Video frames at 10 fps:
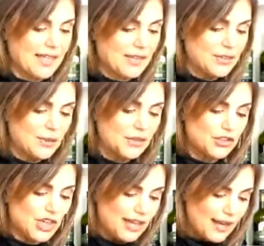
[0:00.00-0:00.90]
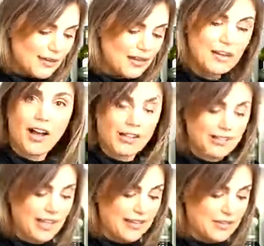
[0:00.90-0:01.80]
So check out our
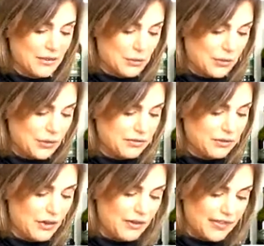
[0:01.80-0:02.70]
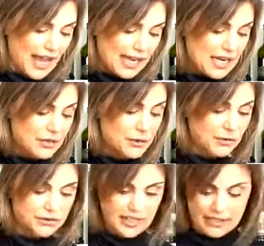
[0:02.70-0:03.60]
online store for all of that, and
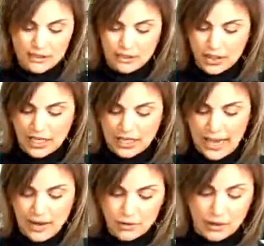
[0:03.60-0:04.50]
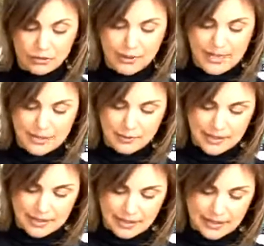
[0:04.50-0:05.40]
don't forget to check out our recipe
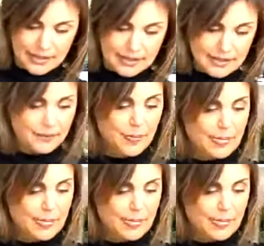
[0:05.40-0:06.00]
site